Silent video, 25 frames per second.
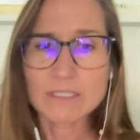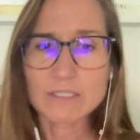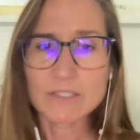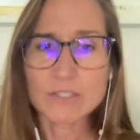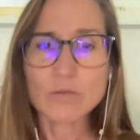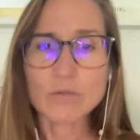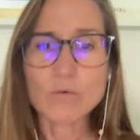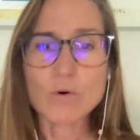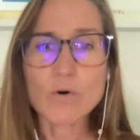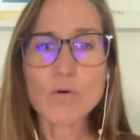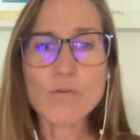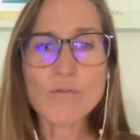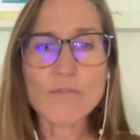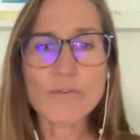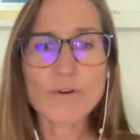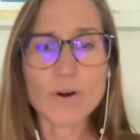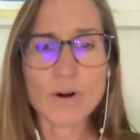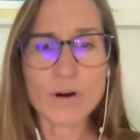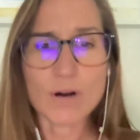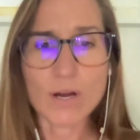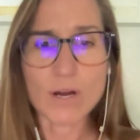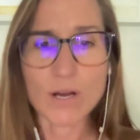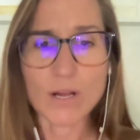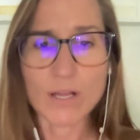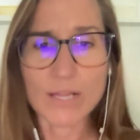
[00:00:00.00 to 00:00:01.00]
So,
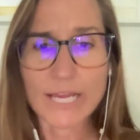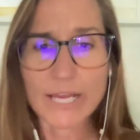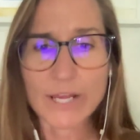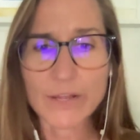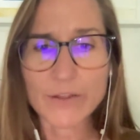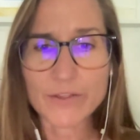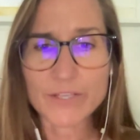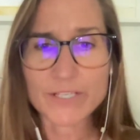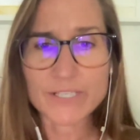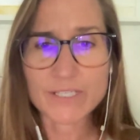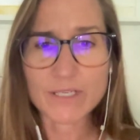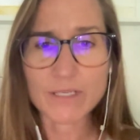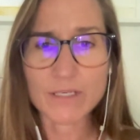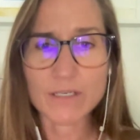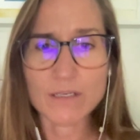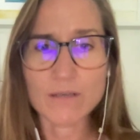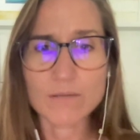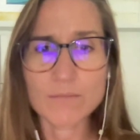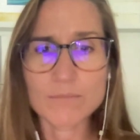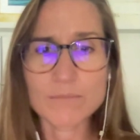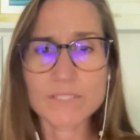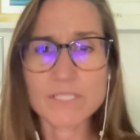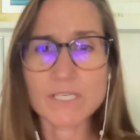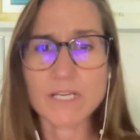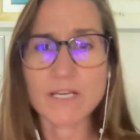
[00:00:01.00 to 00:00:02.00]
overall,
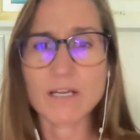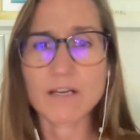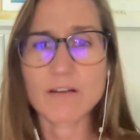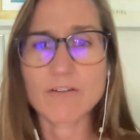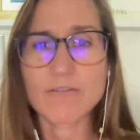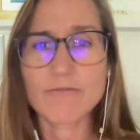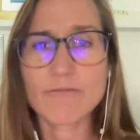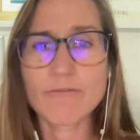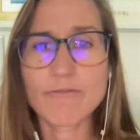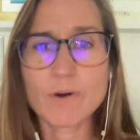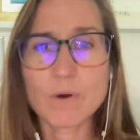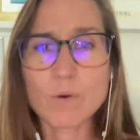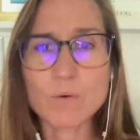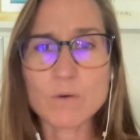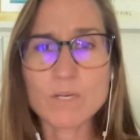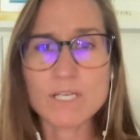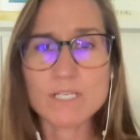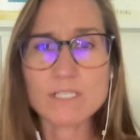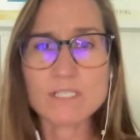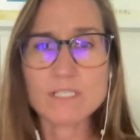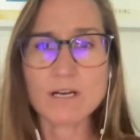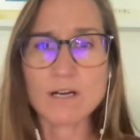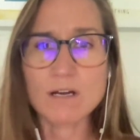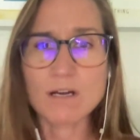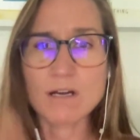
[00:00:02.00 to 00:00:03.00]
healthisms
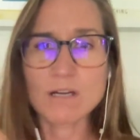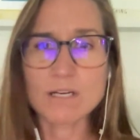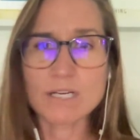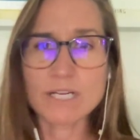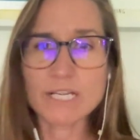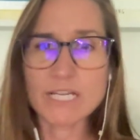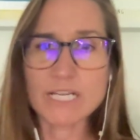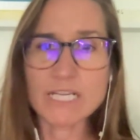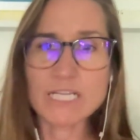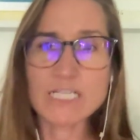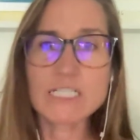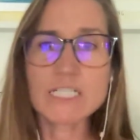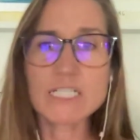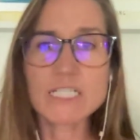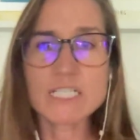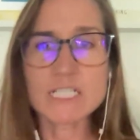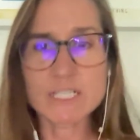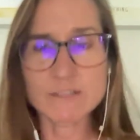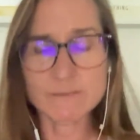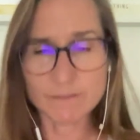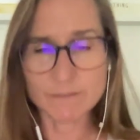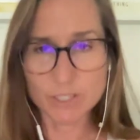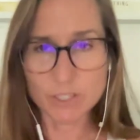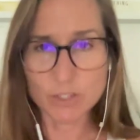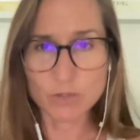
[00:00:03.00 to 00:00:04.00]
focus on
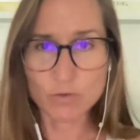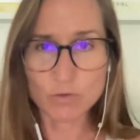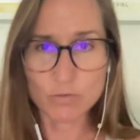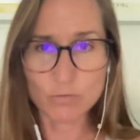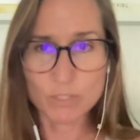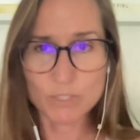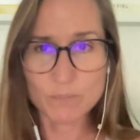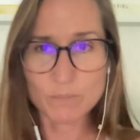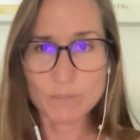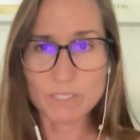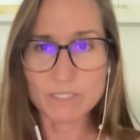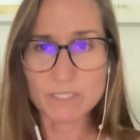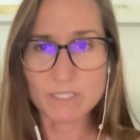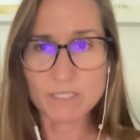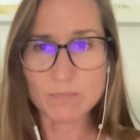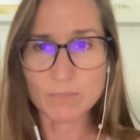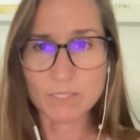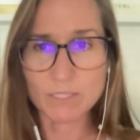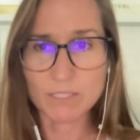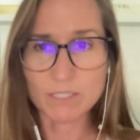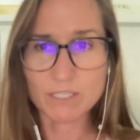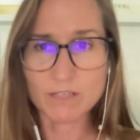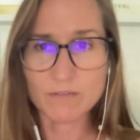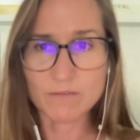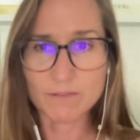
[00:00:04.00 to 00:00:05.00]
individual
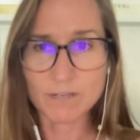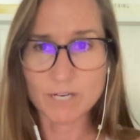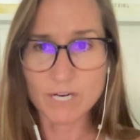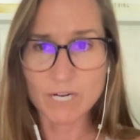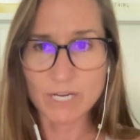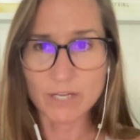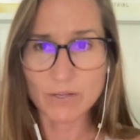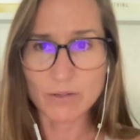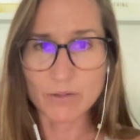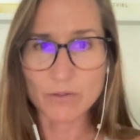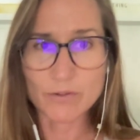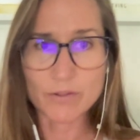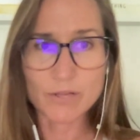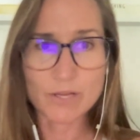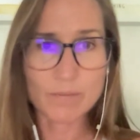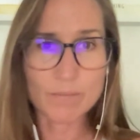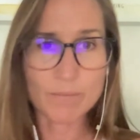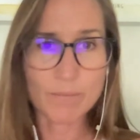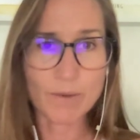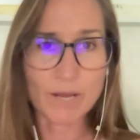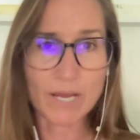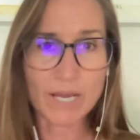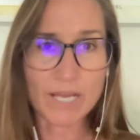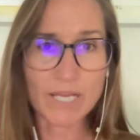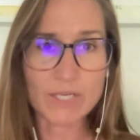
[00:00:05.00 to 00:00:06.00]
responsibility for health
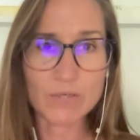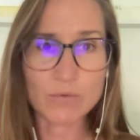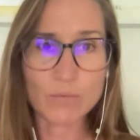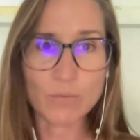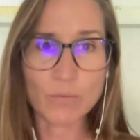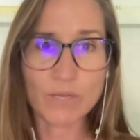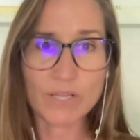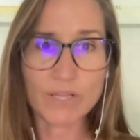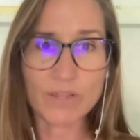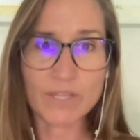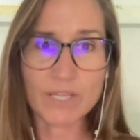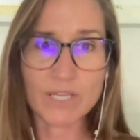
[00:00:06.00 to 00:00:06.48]
combined with